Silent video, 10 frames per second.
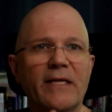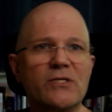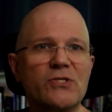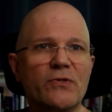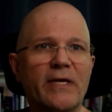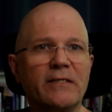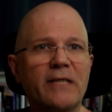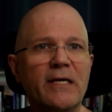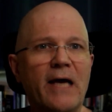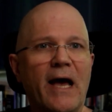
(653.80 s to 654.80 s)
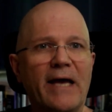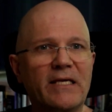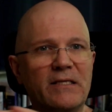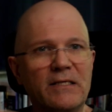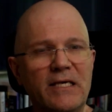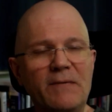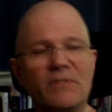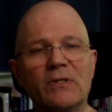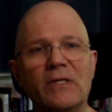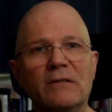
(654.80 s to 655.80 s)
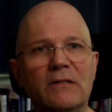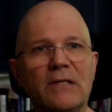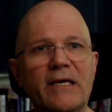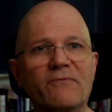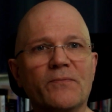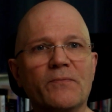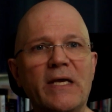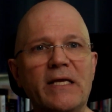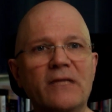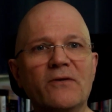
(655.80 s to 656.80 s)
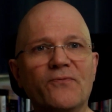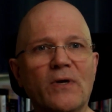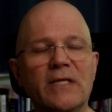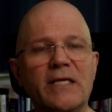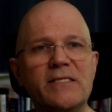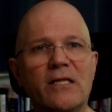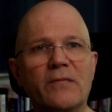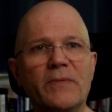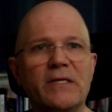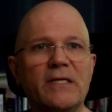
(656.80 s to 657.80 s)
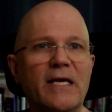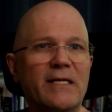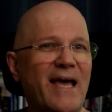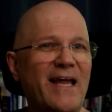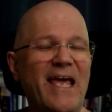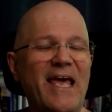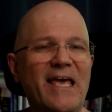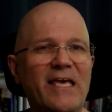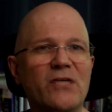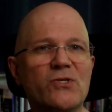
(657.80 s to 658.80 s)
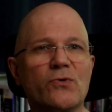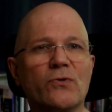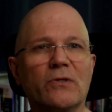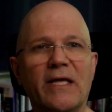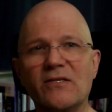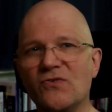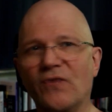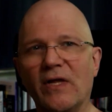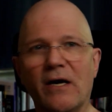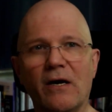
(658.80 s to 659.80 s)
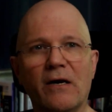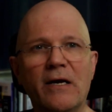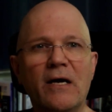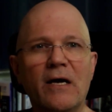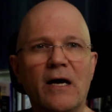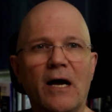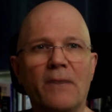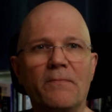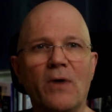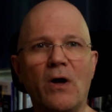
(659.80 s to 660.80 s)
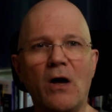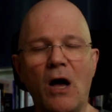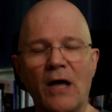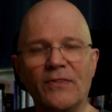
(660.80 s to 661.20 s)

so that I can keep the light from hitting the front lens element and getting that haze or the lens flare on the